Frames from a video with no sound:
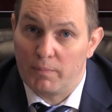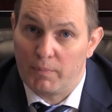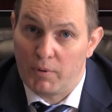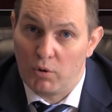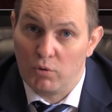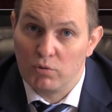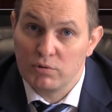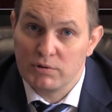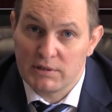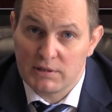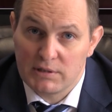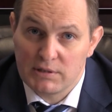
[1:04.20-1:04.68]

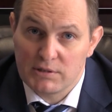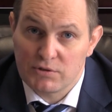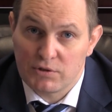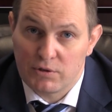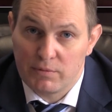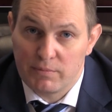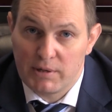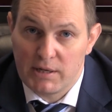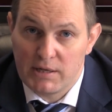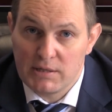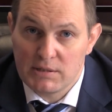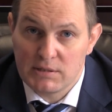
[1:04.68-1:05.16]
opposing
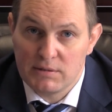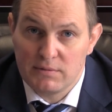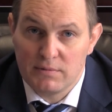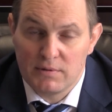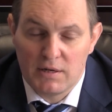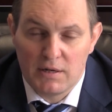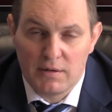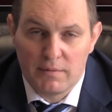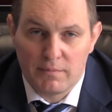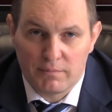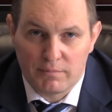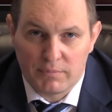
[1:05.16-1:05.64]
discrimination,
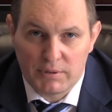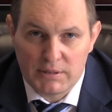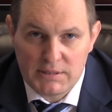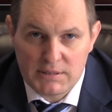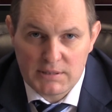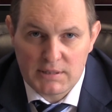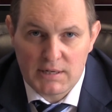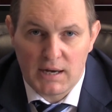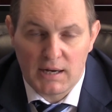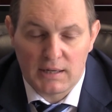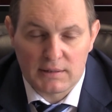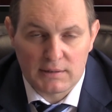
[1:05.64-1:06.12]
please
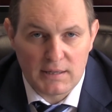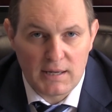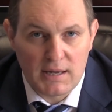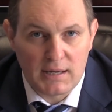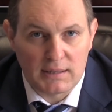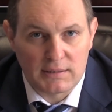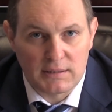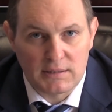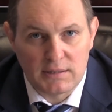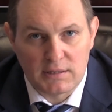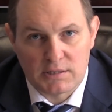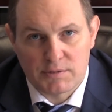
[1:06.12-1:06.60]

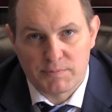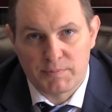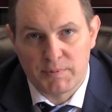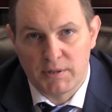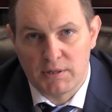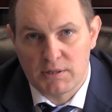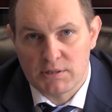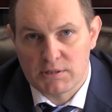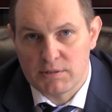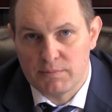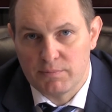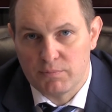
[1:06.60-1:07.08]
contact an
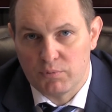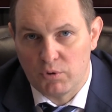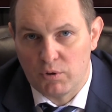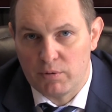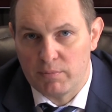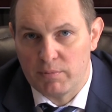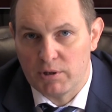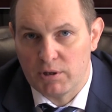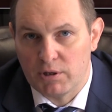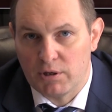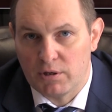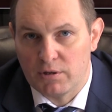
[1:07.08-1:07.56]
experienced
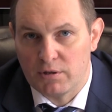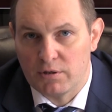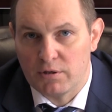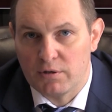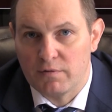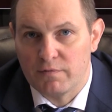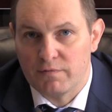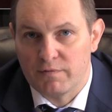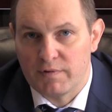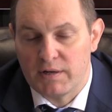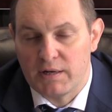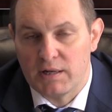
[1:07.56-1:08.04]
employment lawyer
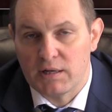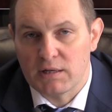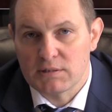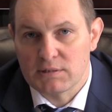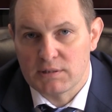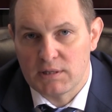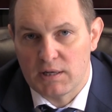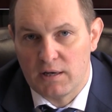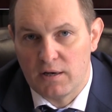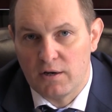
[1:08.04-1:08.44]
in Phoenix to